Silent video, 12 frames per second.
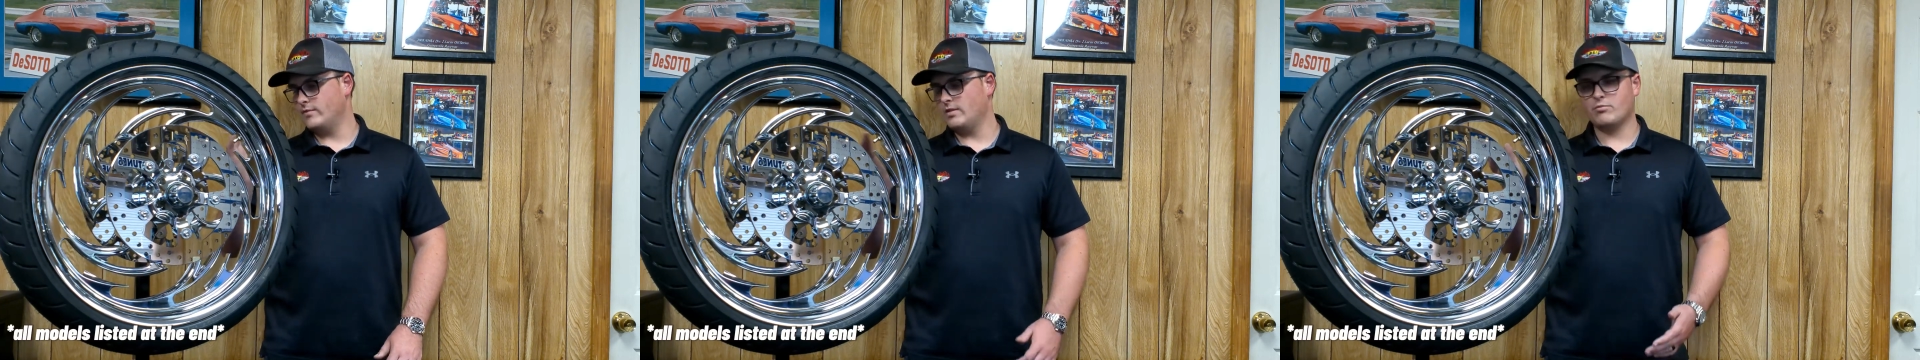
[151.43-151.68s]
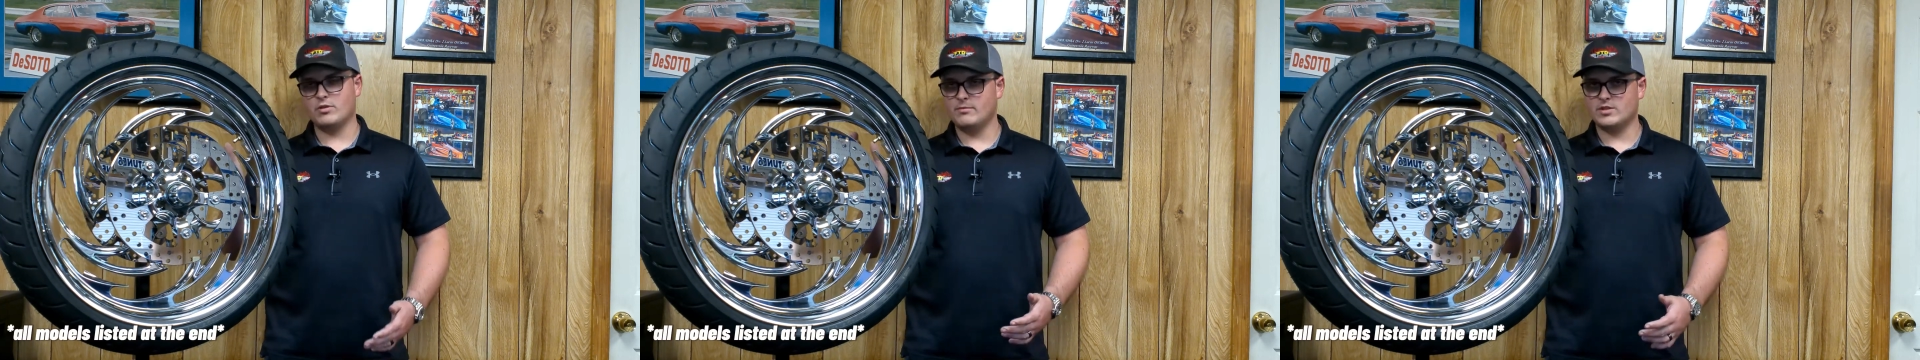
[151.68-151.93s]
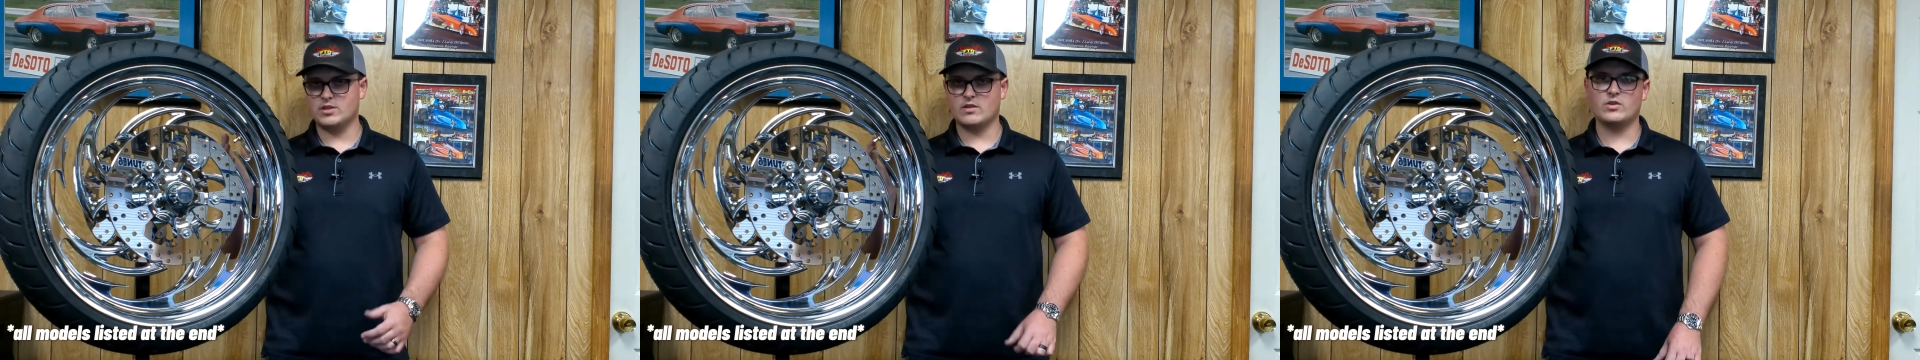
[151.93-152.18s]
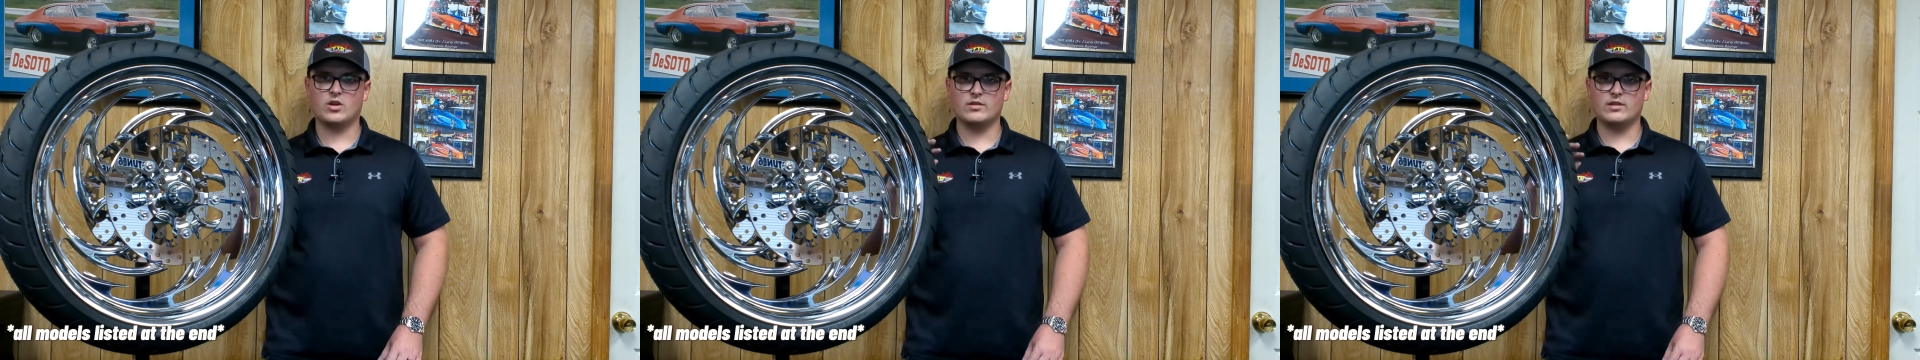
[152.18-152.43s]
pretty much
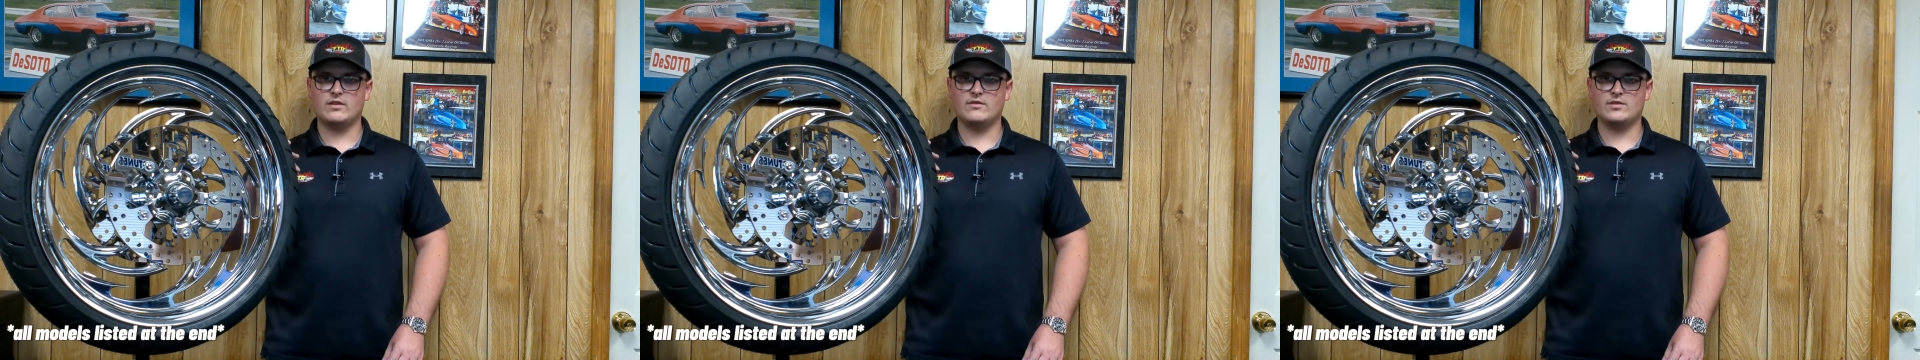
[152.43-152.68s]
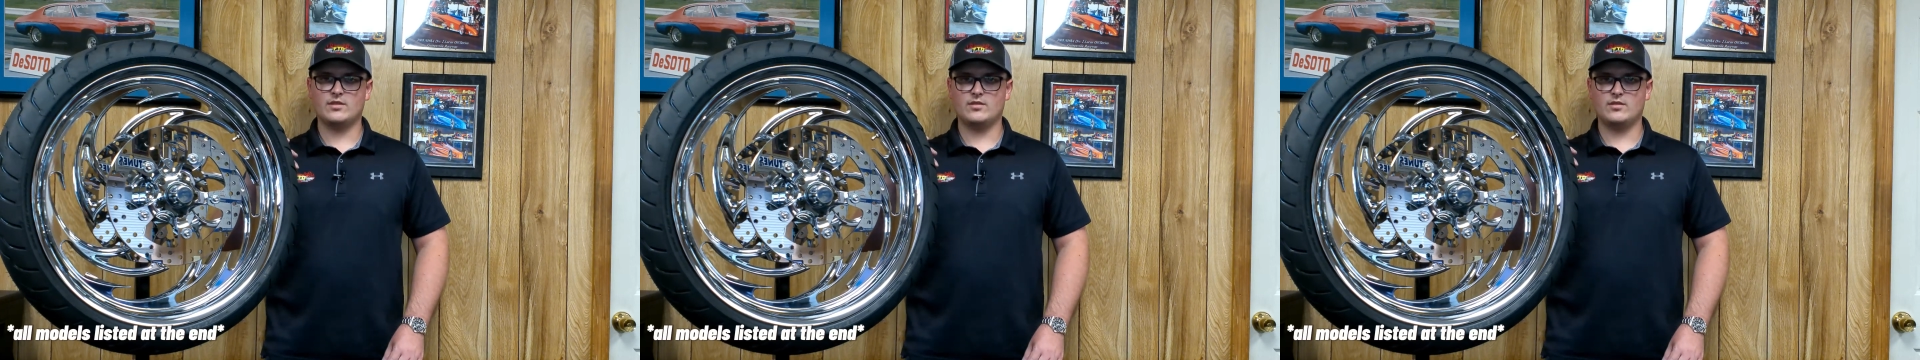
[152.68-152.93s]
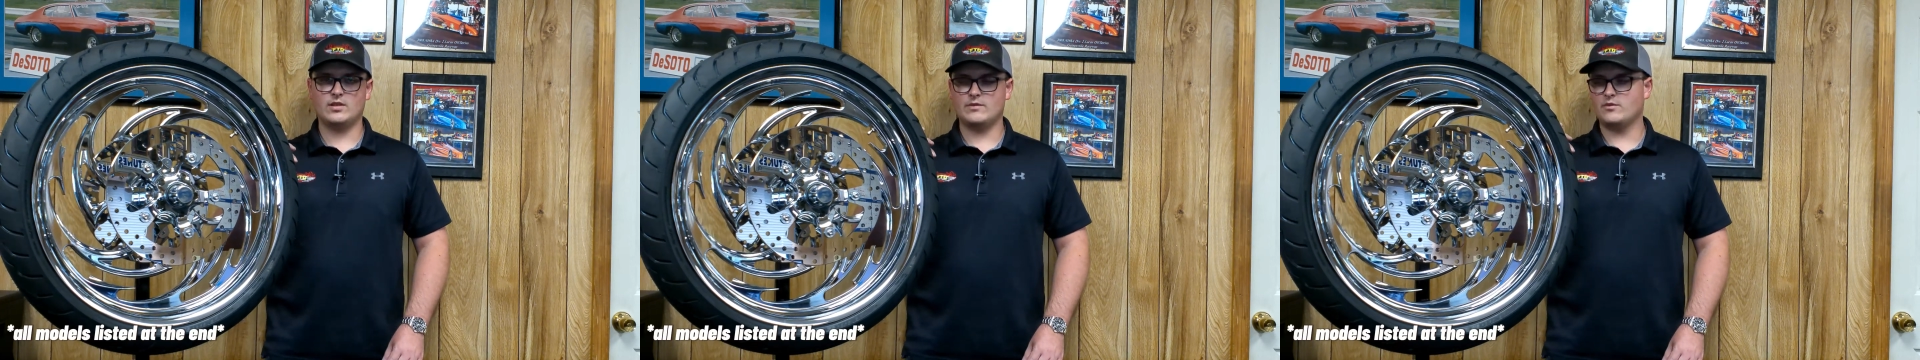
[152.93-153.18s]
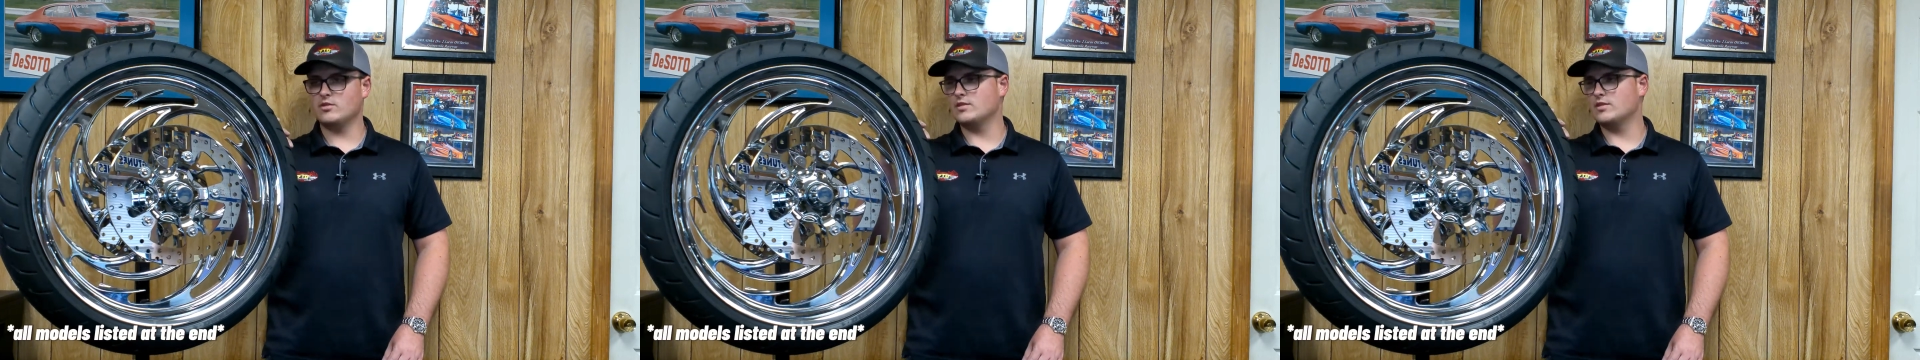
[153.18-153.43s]
every Harley Davidson to
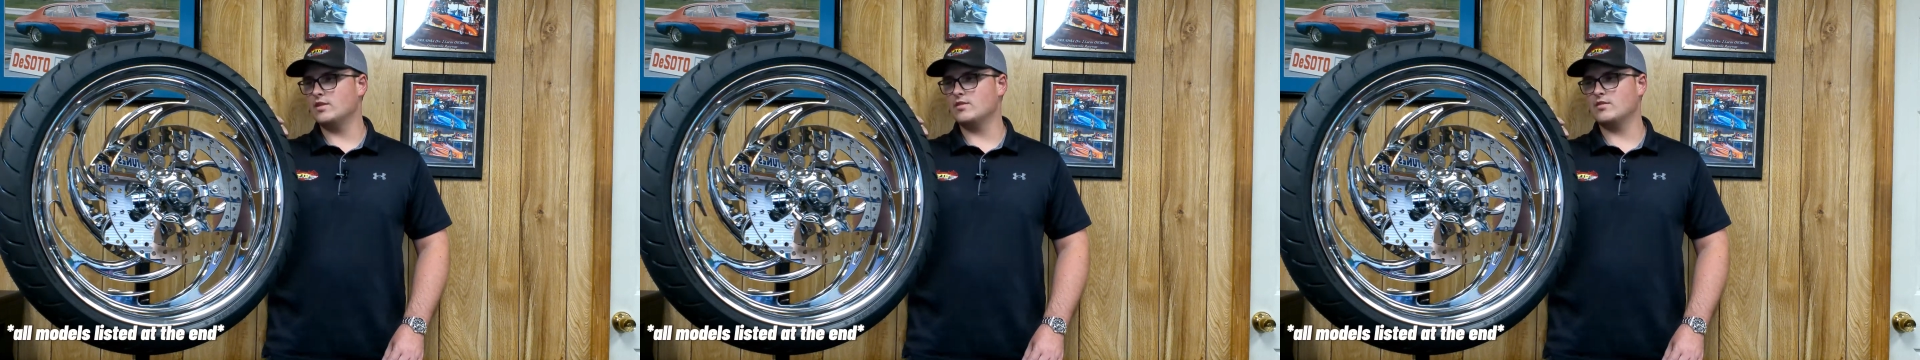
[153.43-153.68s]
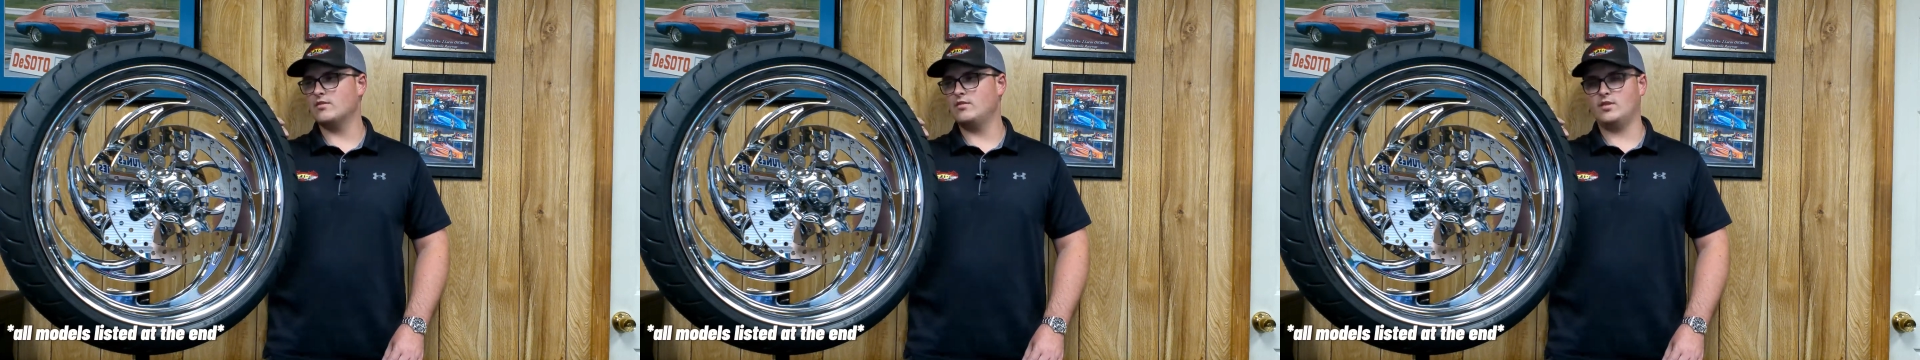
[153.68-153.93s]
ever exist.